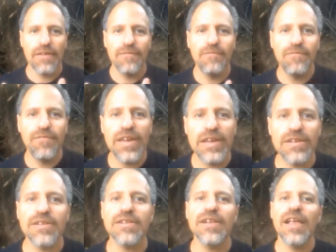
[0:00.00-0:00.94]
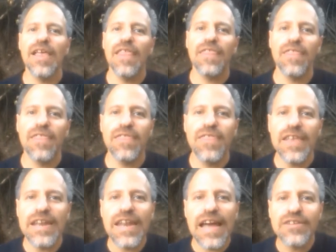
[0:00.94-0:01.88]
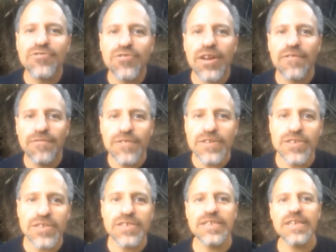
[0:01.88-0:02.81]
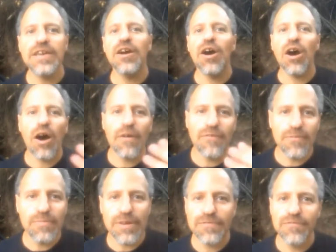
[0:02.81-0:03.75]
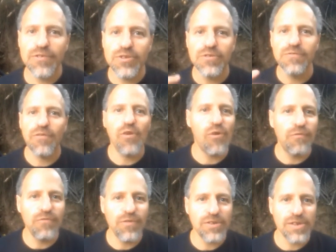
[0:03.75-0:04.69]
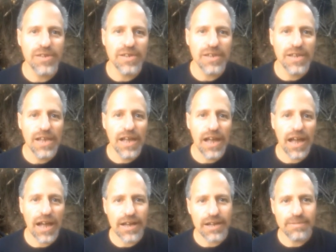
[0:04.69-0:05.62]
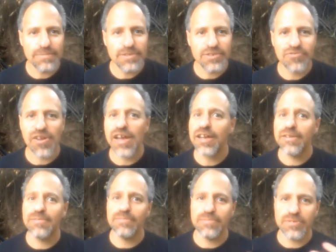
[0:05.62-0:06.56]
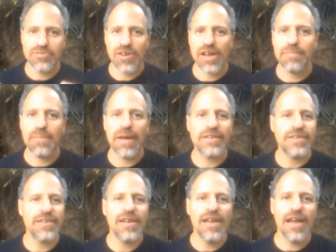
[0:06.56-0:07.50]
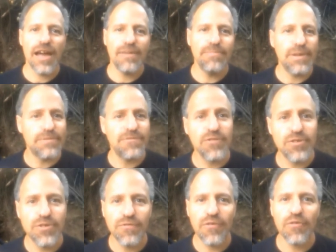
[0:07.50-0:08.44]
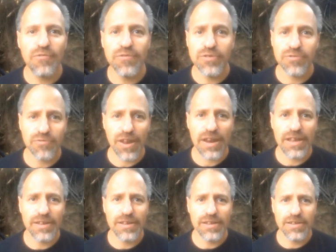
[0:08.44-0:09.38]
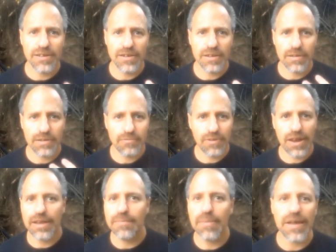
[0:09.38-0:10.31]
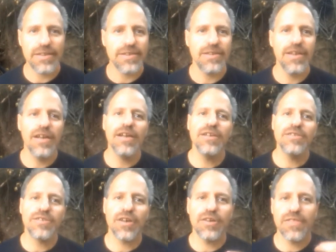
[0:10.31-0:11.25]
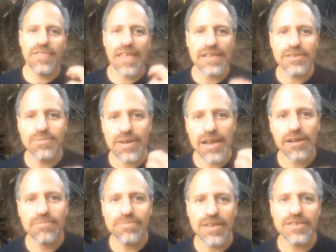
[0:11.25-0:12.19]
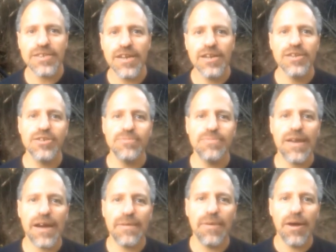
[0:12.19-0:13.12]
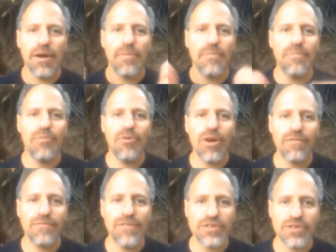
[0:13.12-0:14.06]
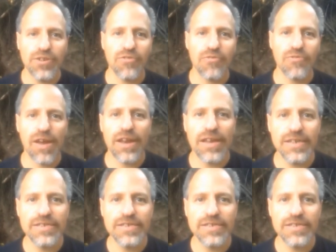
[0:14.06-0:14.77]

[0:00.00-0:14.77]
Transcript: feel the natural efficiency of a midfoot to forefoot strike pattern, a midfoot to forefoot running pattern. So that's what helped us to become more efficient runners